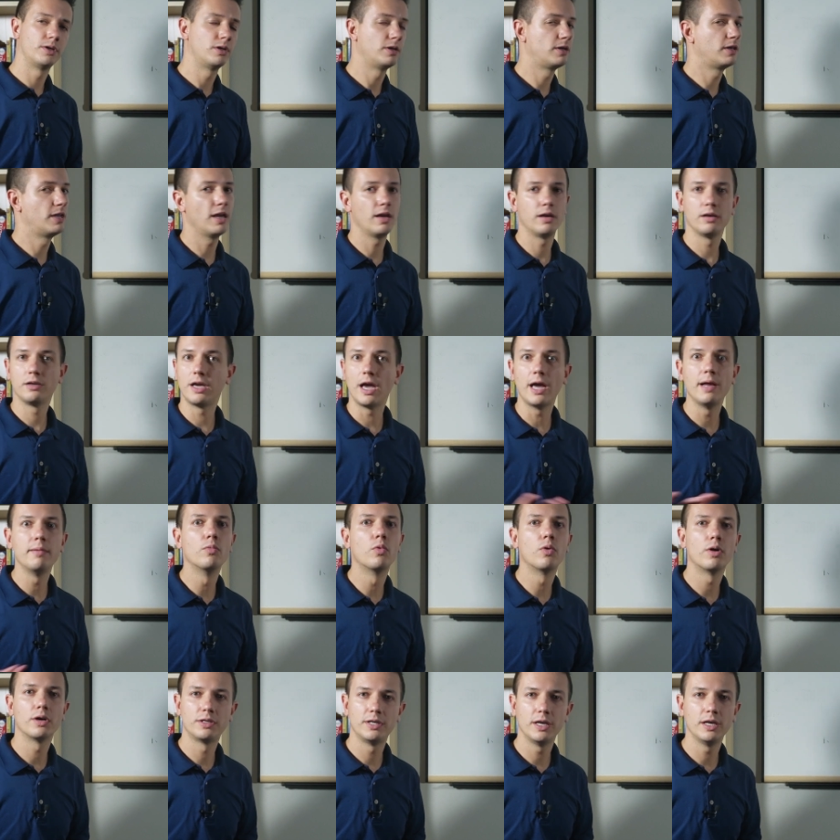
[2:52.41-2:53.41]
gain
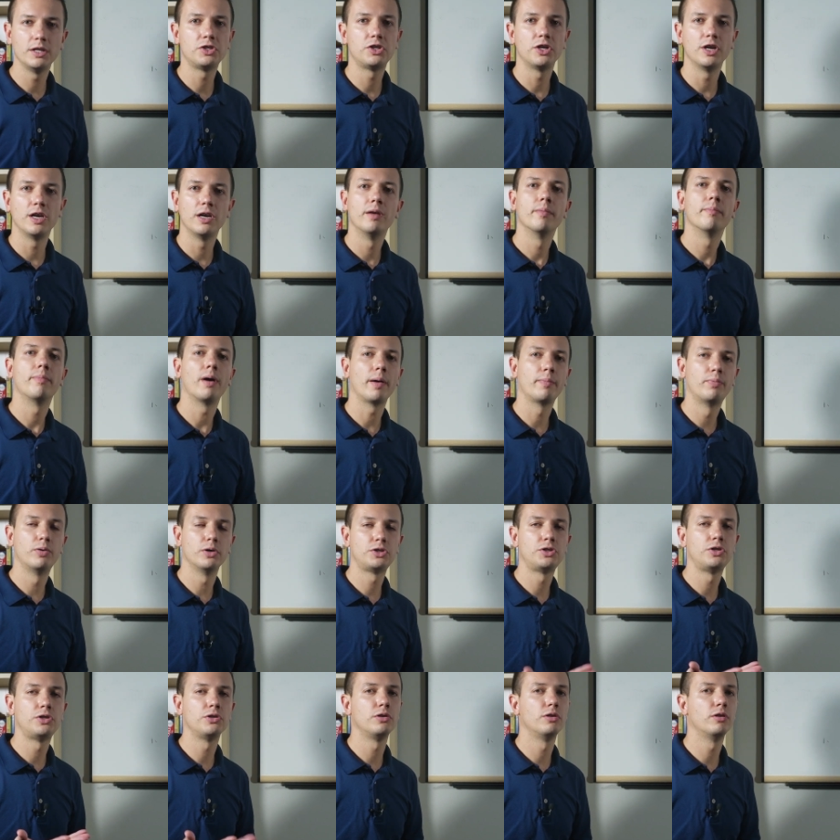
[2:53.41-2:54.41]
more attention by
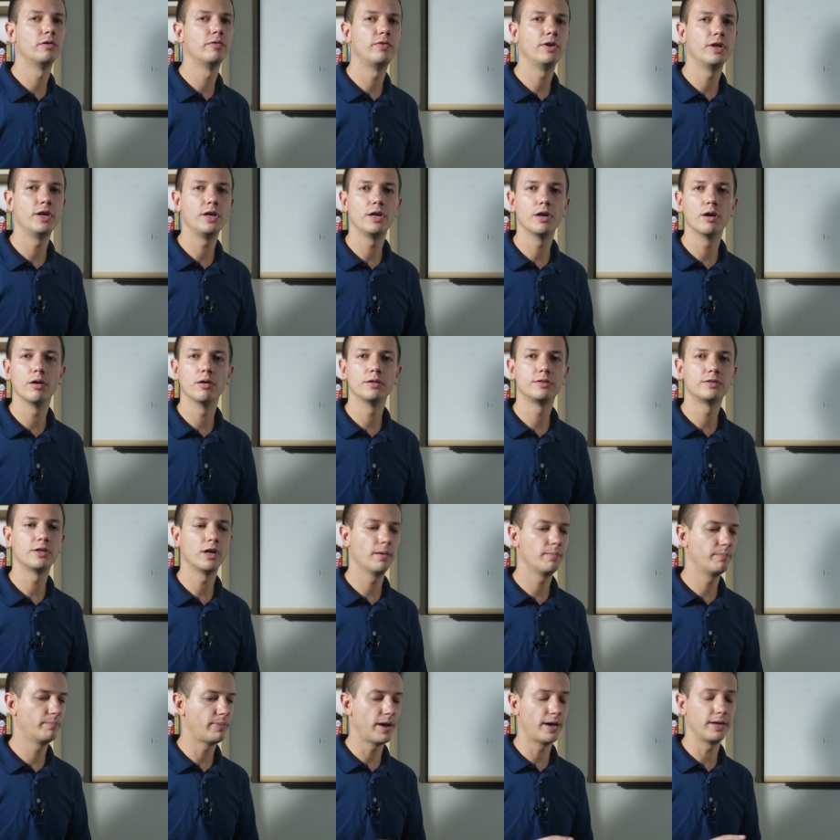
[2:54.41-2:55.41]
pushing your videos
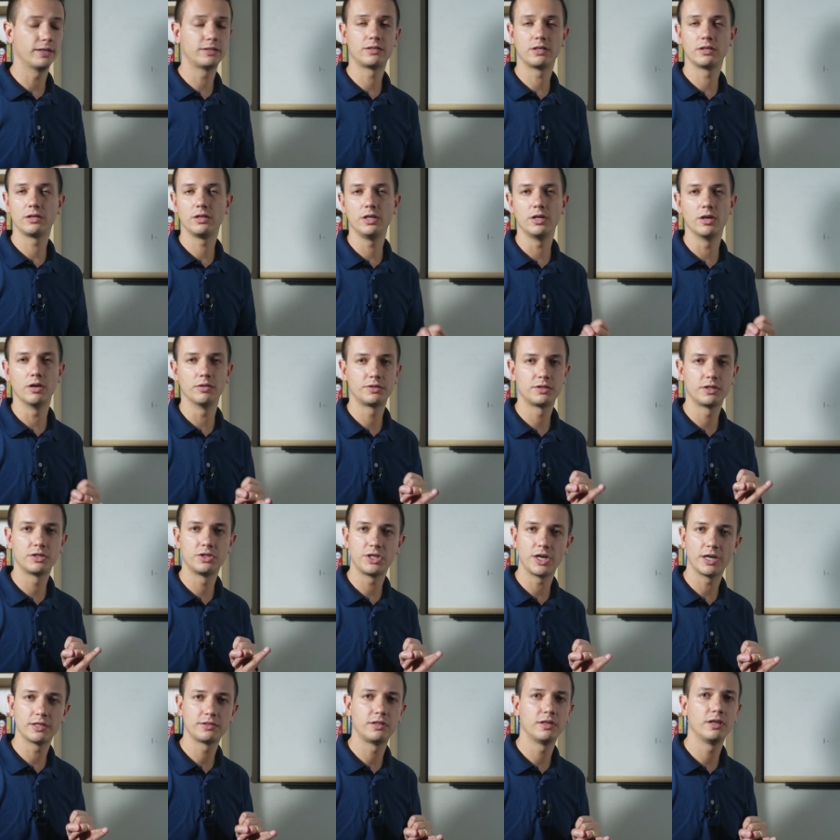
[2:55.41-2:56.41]
up by, you know,
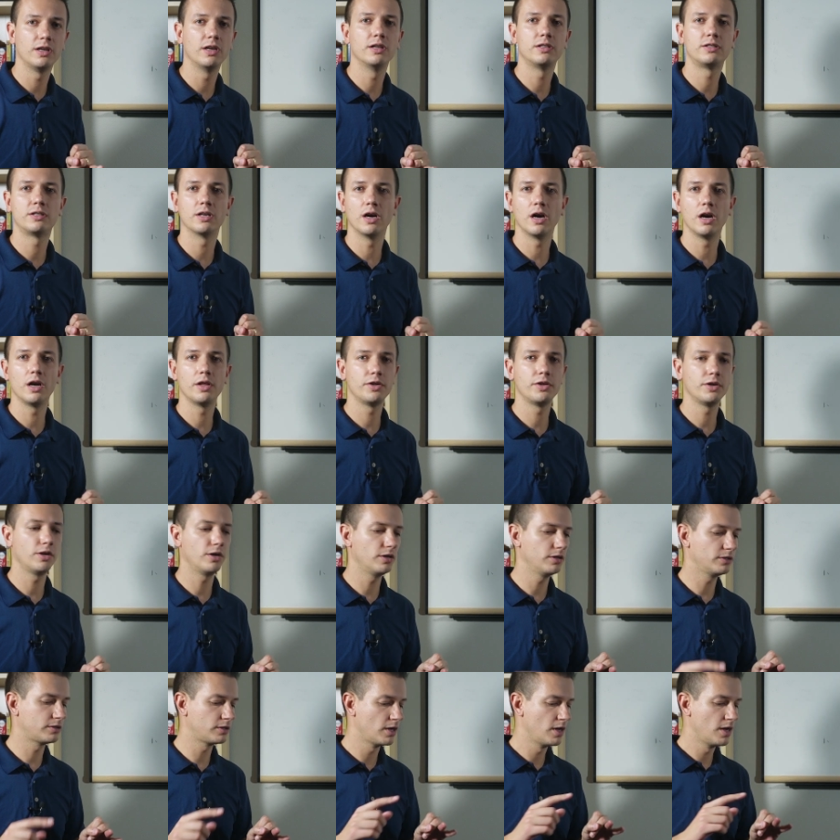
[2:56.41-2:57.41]
suggesting it to
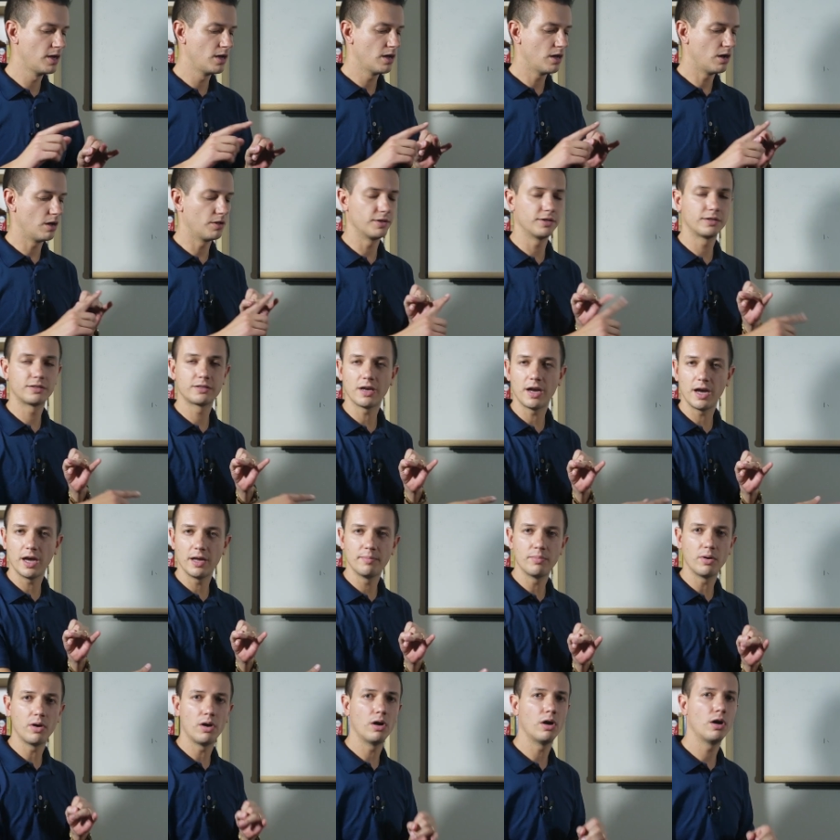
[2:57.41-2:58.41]
others on the
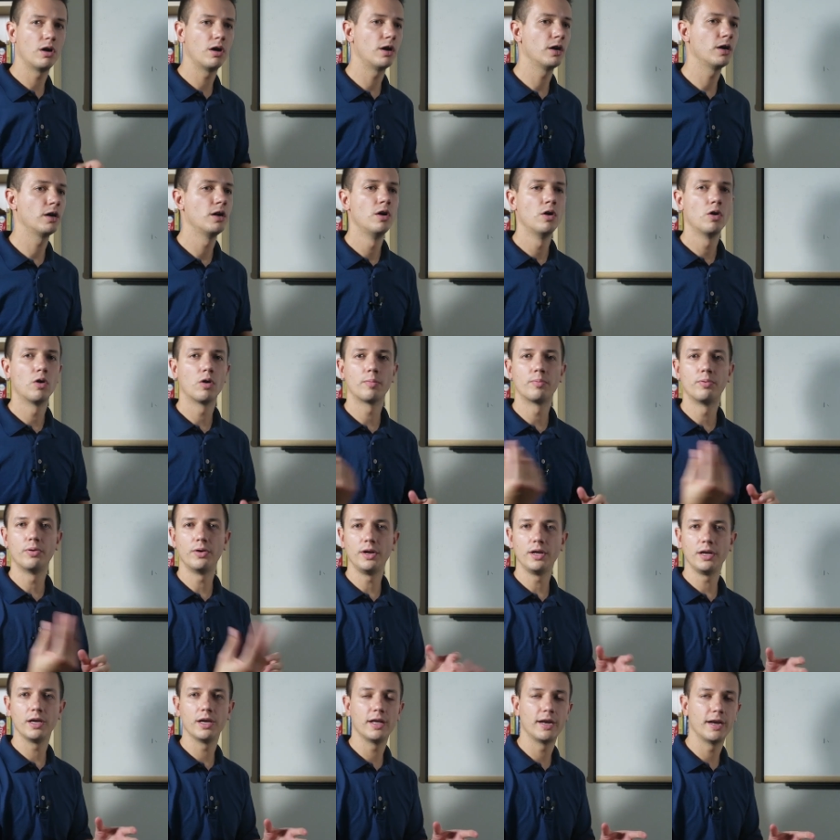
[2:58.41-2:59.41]
sidebar or
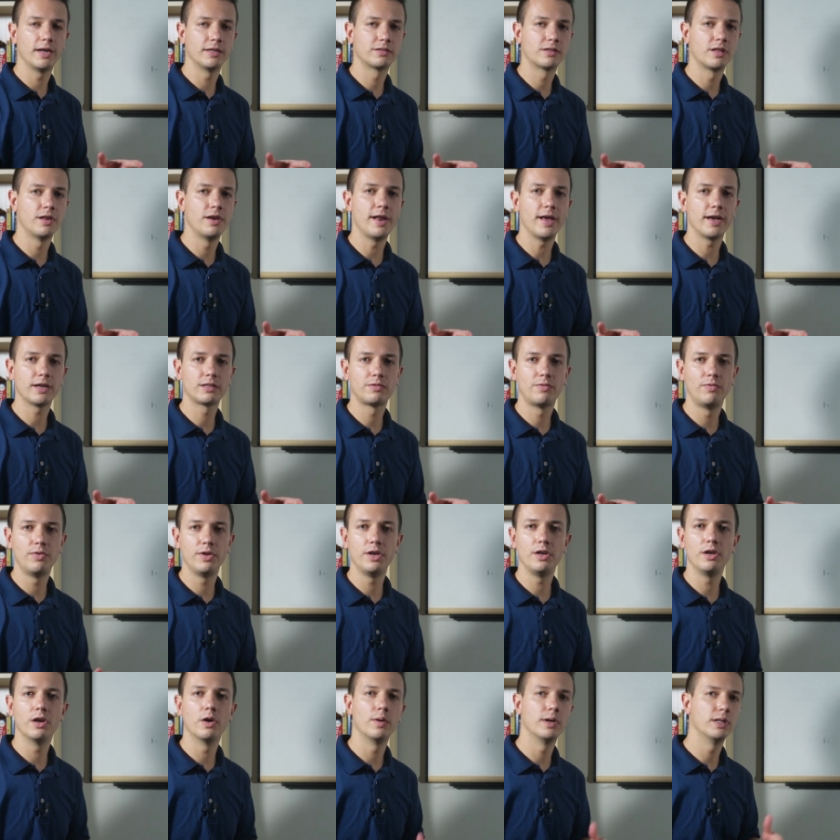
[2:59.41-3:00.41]
putting it as the next
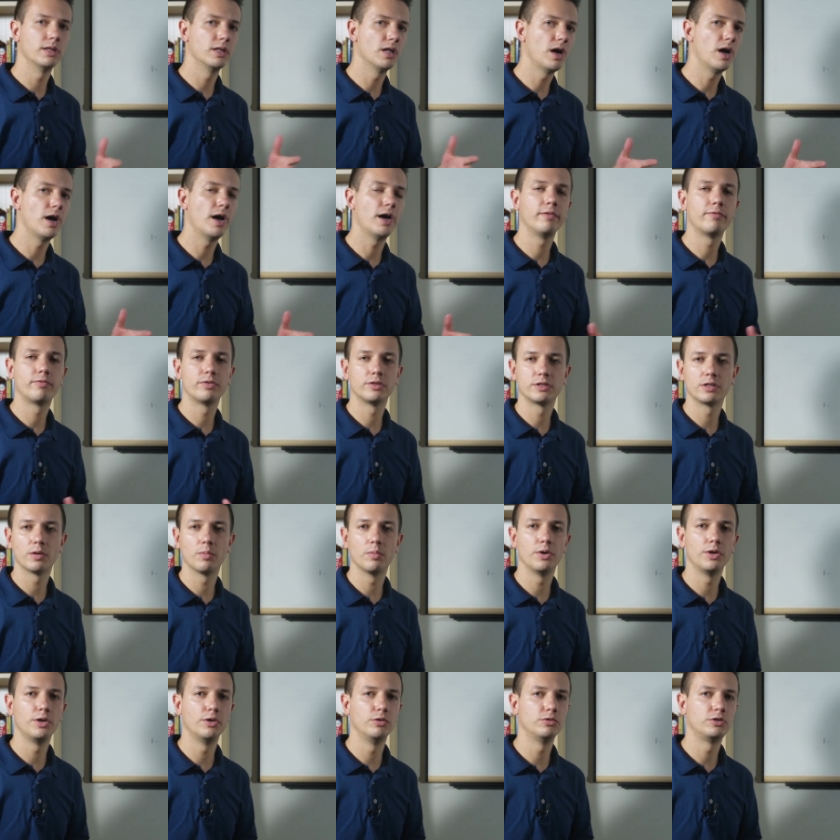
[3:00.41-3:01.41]
video in line for
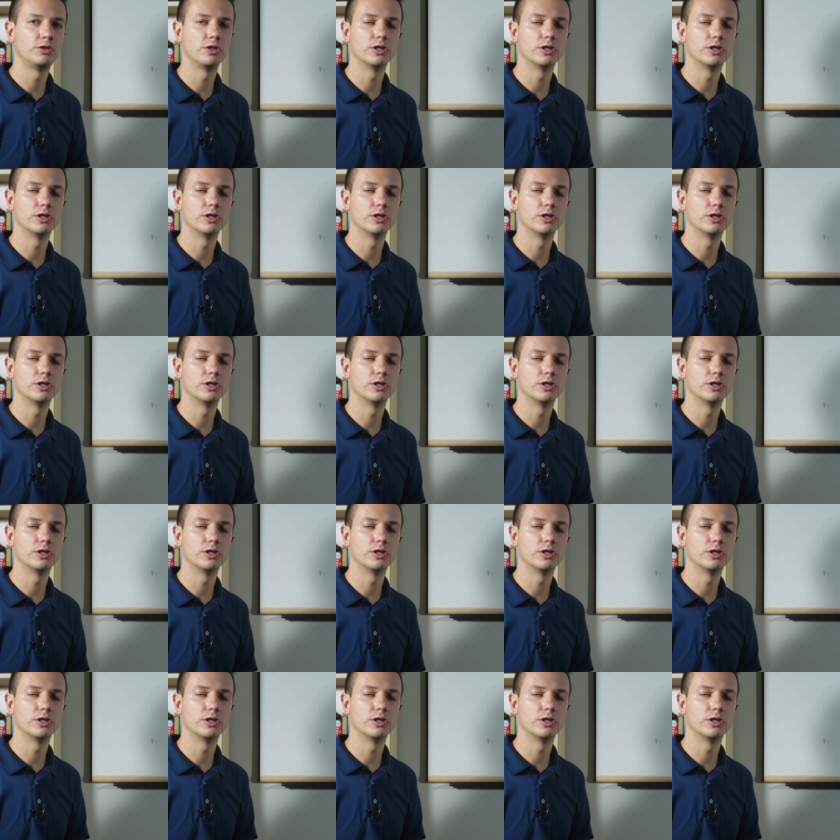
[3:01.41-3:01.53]
someone who's